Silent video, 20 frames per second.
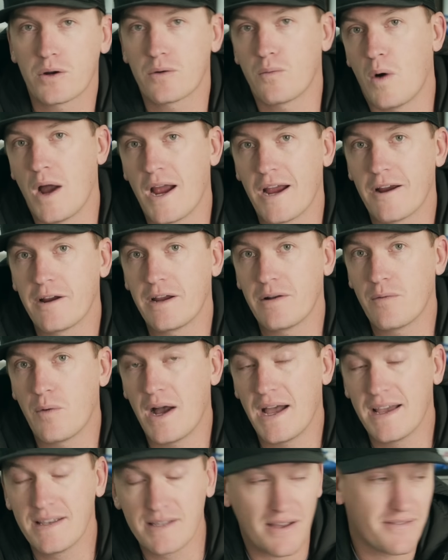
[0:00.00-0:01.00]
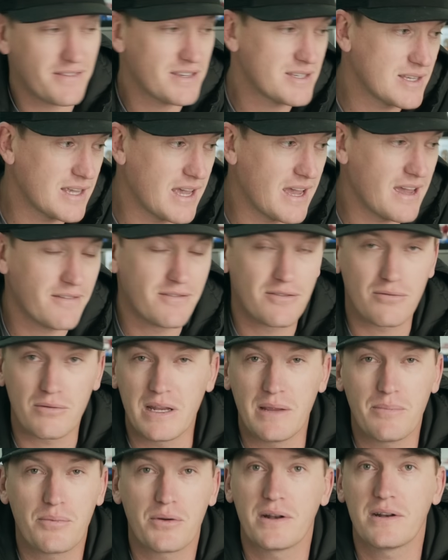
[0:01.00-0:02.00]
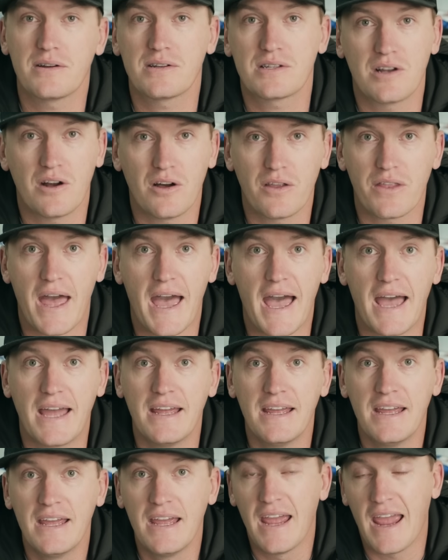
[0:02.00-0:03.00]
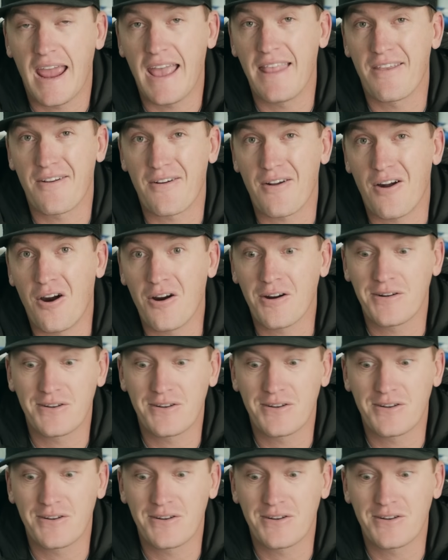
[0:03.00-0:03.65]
wiring wise. Obviously I have 3D printers and all that, and there are